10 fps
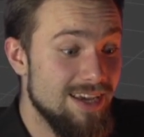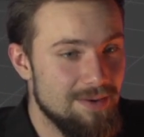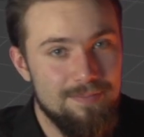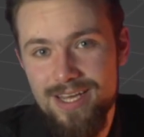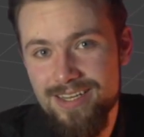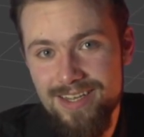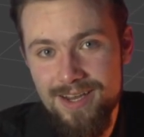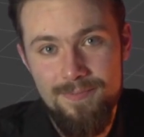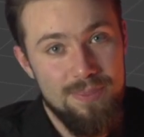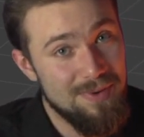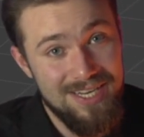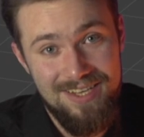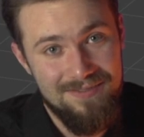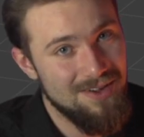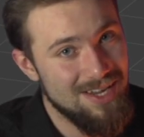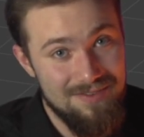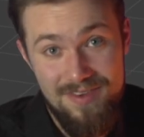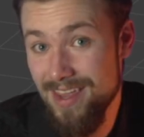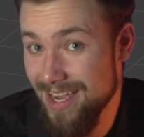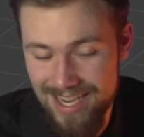In Blender, by default,
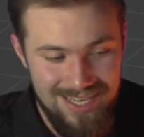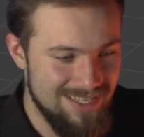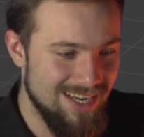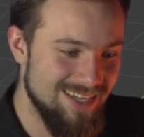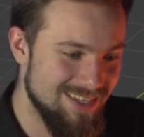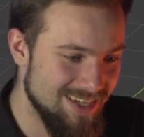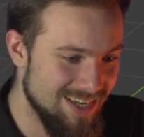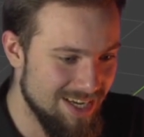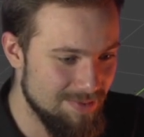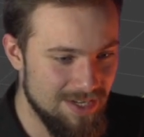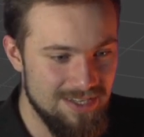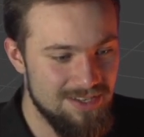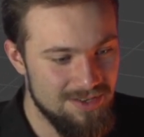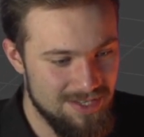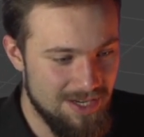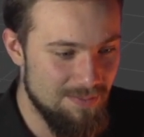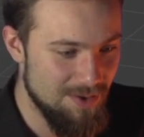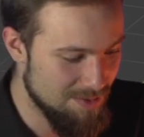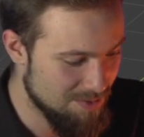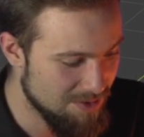everything is nice and aligned because, it's a
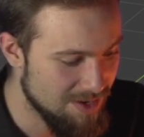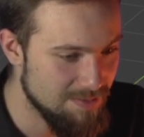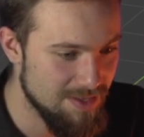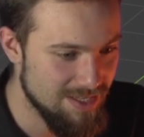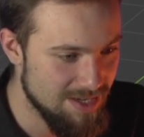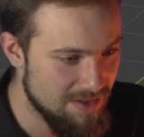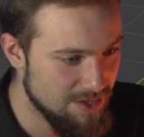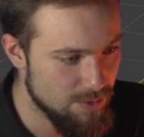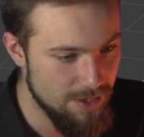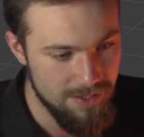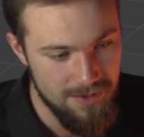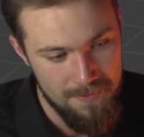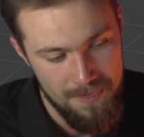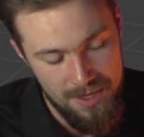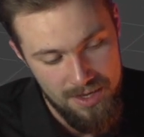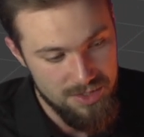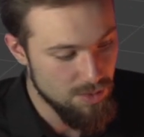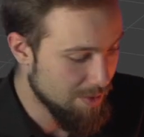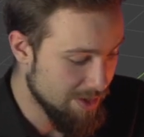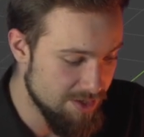computer program and that's how things work.
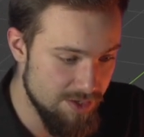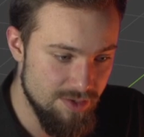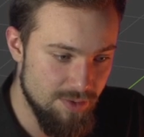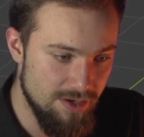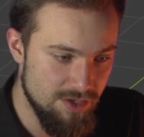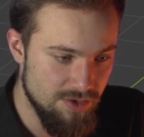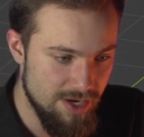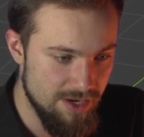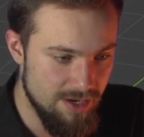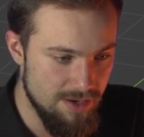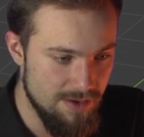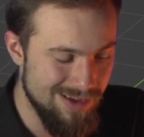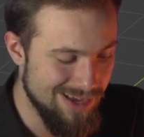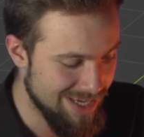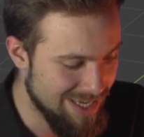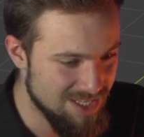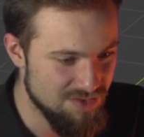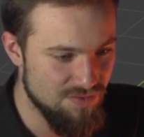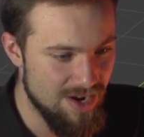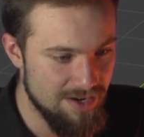So what we're going to do is we're going to try and, I
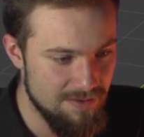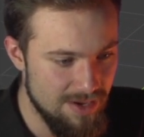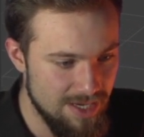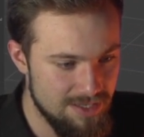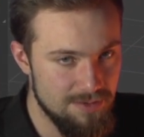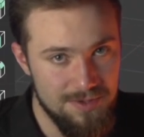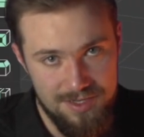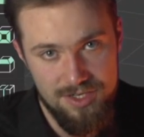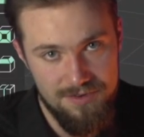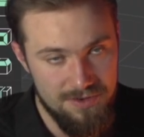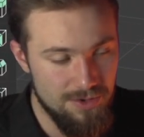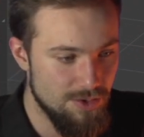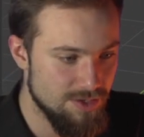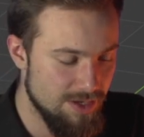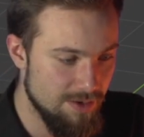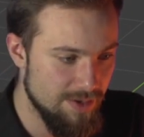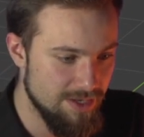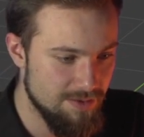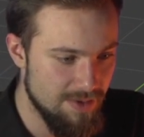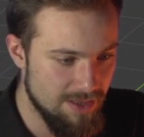guess, randomize the position of the claws a little
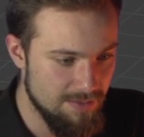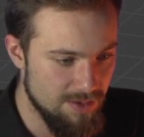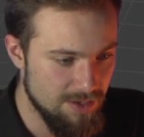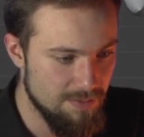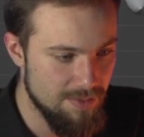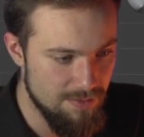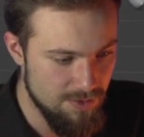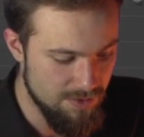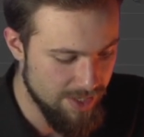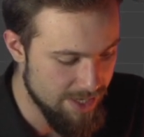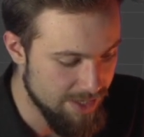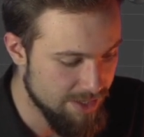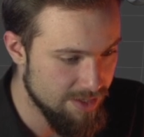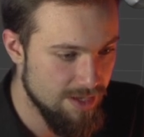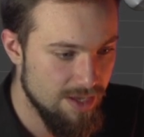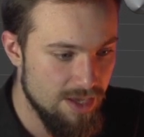bit to make them look a bit more organic.